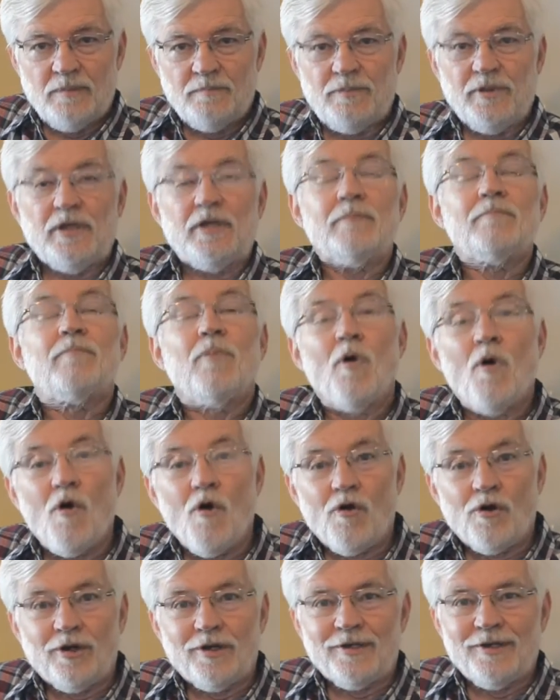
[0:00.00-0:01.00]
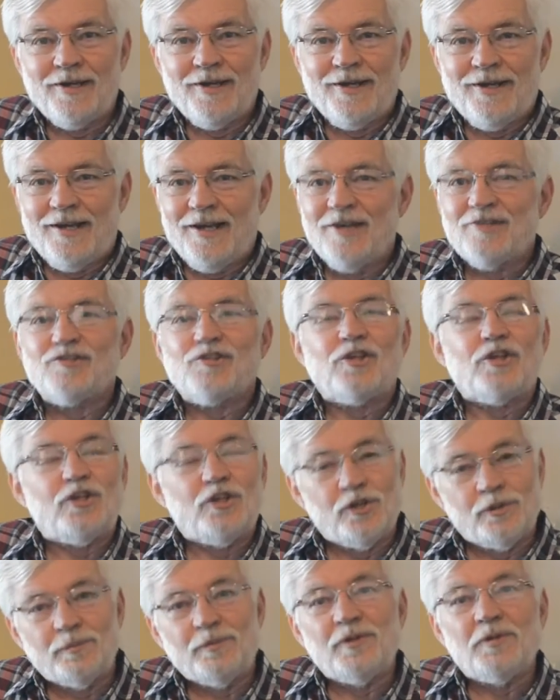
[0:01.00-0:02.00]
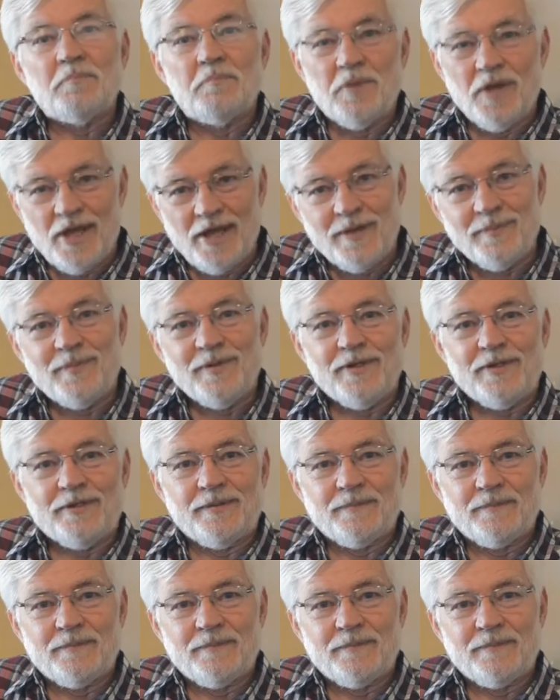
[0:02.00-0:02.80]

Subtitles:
being born as a human baby.